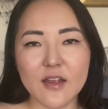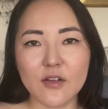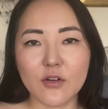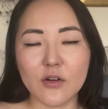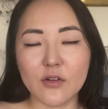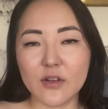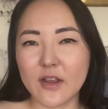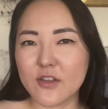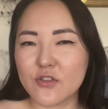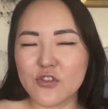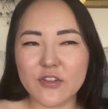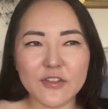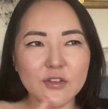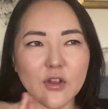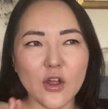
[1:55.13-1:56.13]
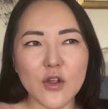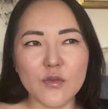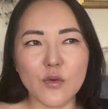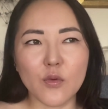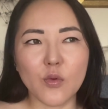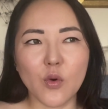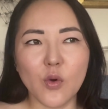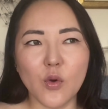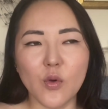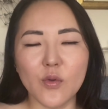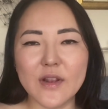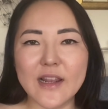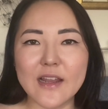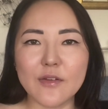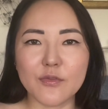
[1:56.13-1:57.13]
like just an overall
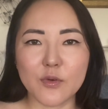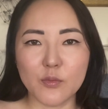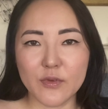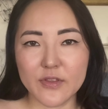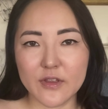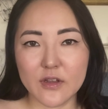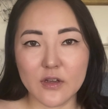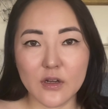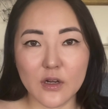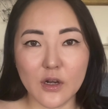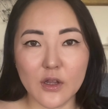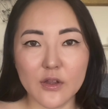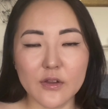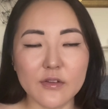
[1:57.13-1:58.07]
lit from within glow.